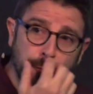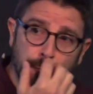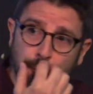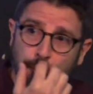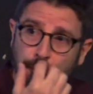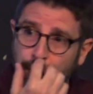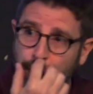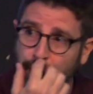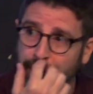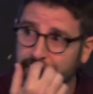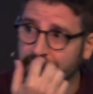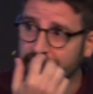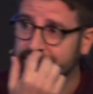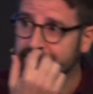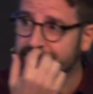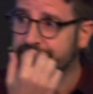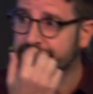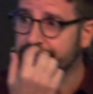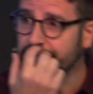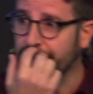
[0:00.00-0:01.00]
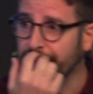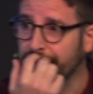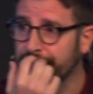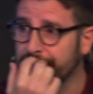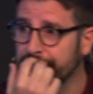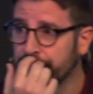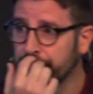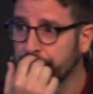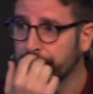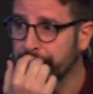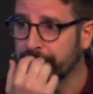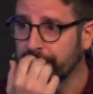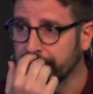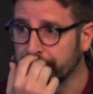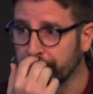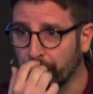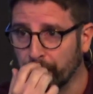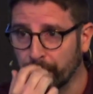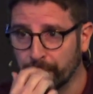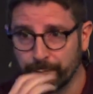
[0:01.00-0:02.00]
were with us, uh, and I
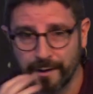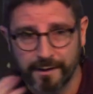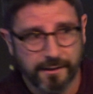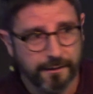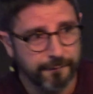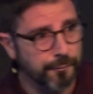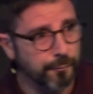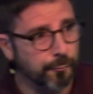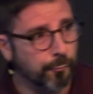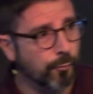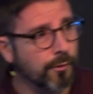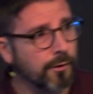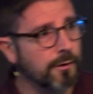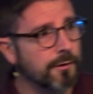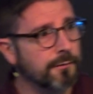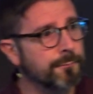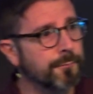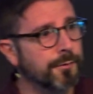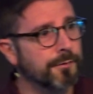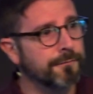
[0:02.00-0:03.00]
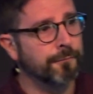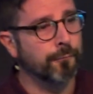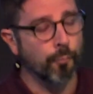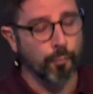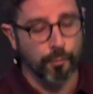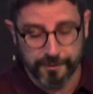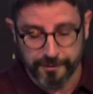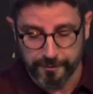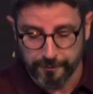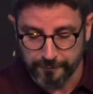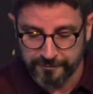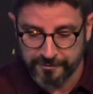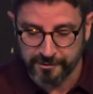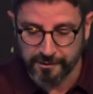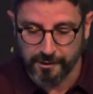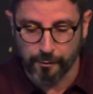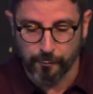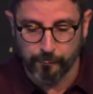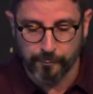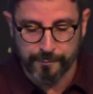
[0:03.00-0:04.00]
know many of you weren't, but four years
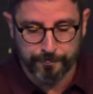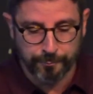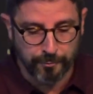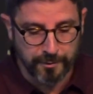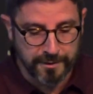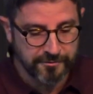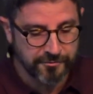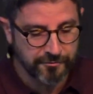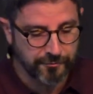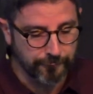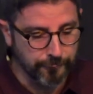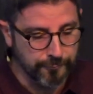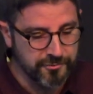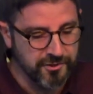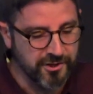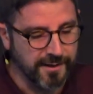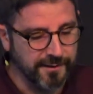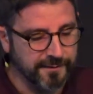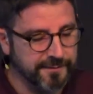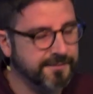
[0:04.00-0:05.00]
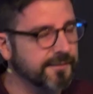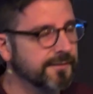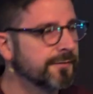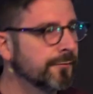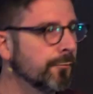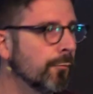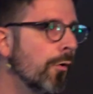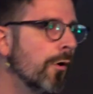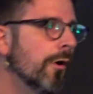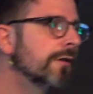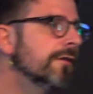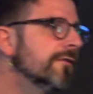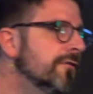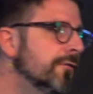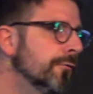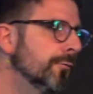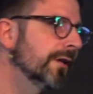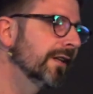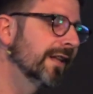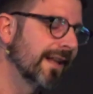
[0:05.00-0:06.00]
ago we preached through Genesis 1
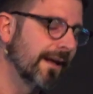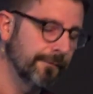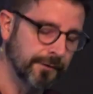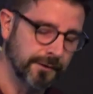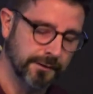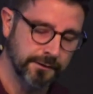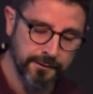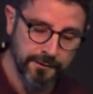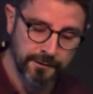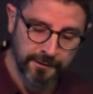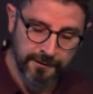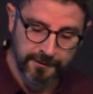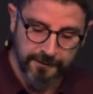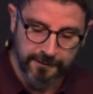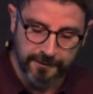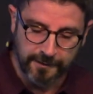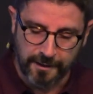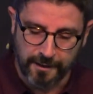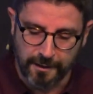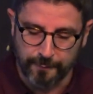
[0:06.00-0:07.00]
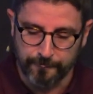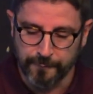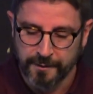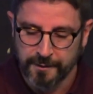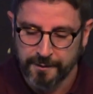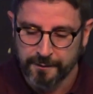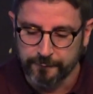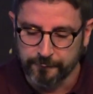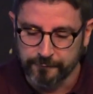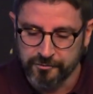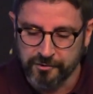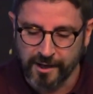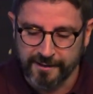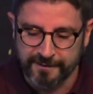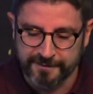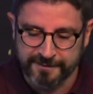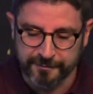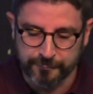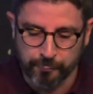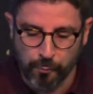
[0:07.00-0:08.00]
to 11. Um,
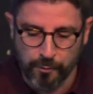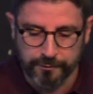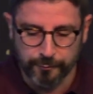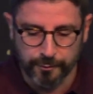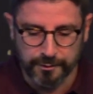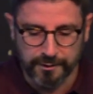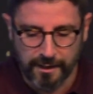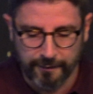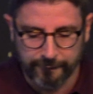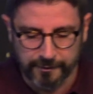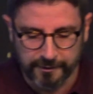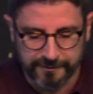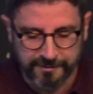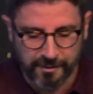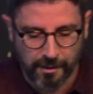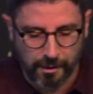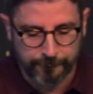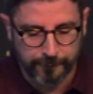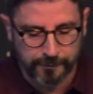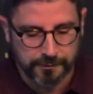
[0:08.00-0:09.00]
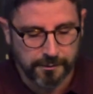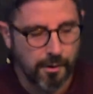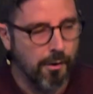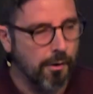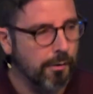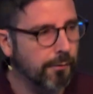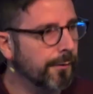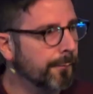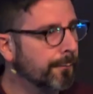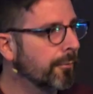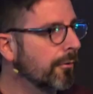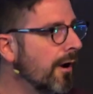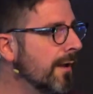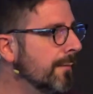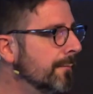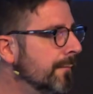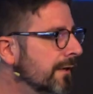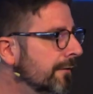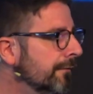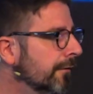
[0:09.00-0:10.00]
Genesis 1 to 11 is often called the
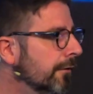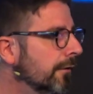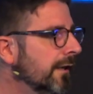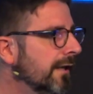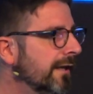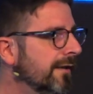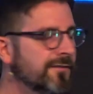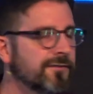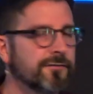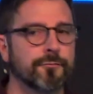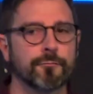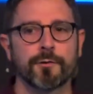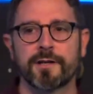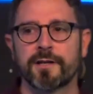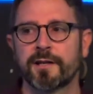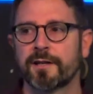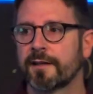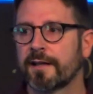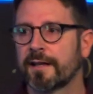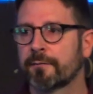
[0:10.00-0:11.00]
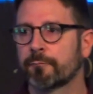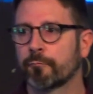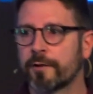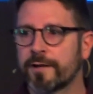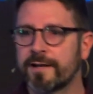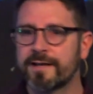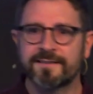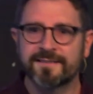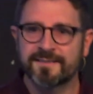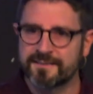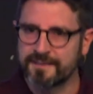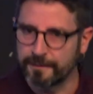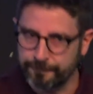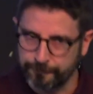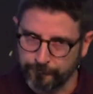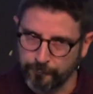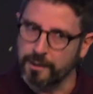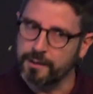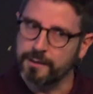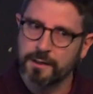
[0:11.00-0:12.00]
primeval history. It, it reads
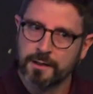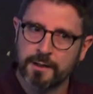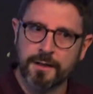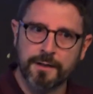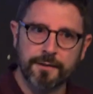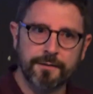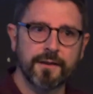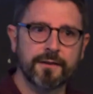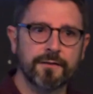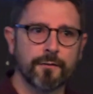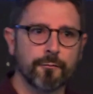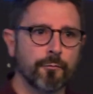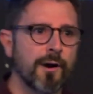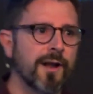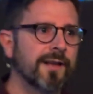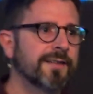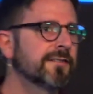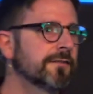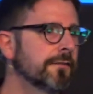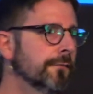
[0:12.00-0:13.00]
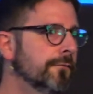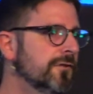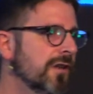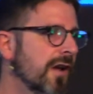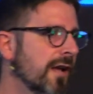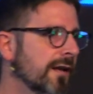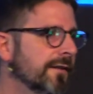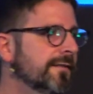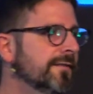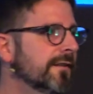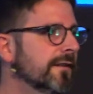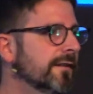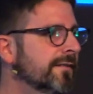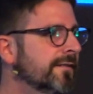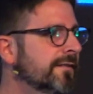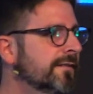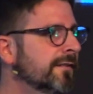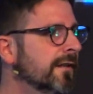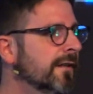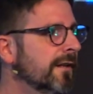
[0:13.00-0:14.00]
different than the rest of
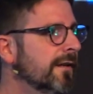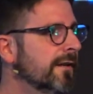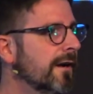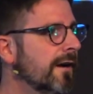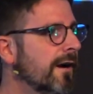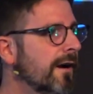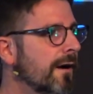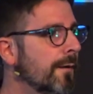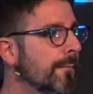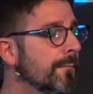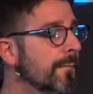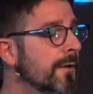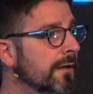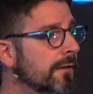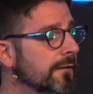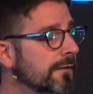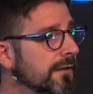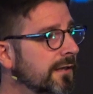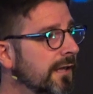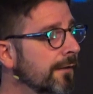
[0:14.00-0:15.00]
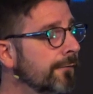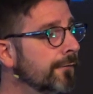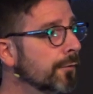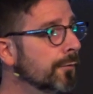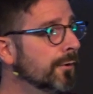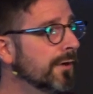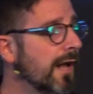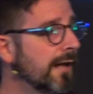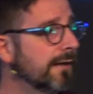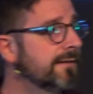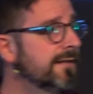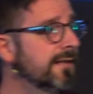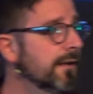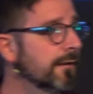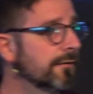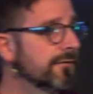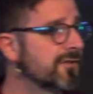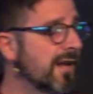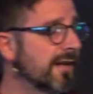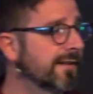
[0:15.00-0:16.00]
Genesis. Um, to give you an
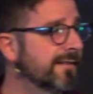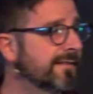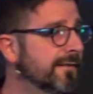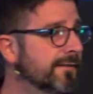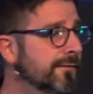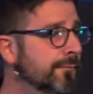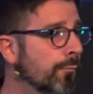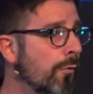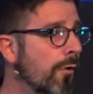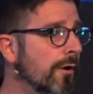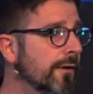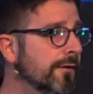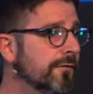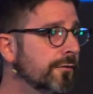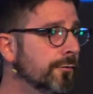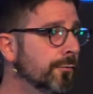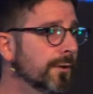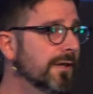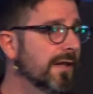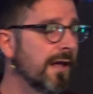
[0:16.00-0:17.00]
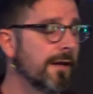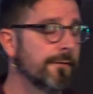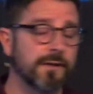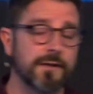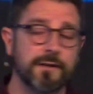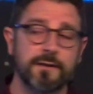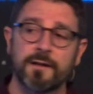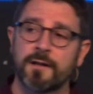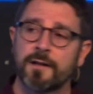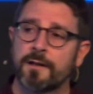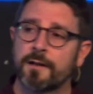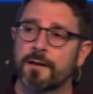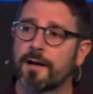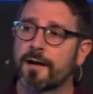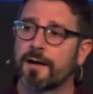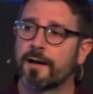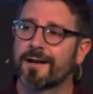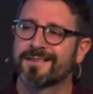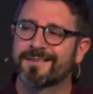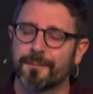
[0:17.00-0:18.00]
idea, Genesis 1 to 11,
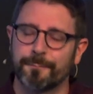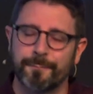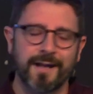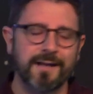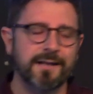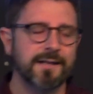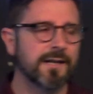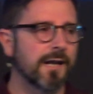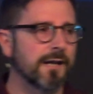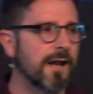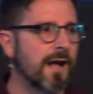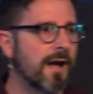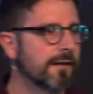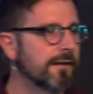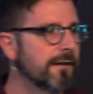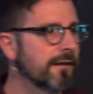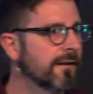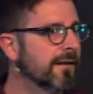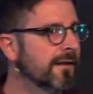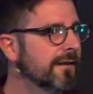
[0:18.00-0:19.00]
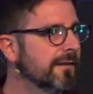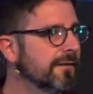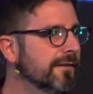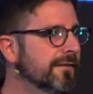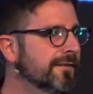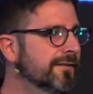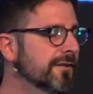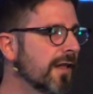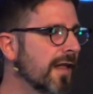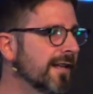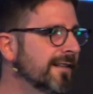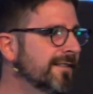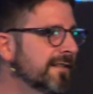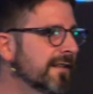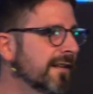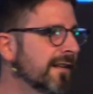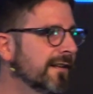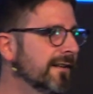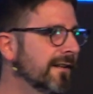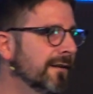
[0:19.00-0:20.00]
uh, depending on how you, you slice
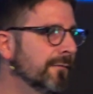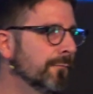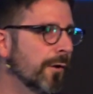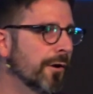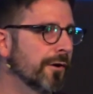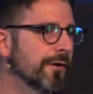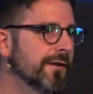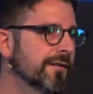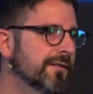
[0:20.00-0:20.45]
it and where you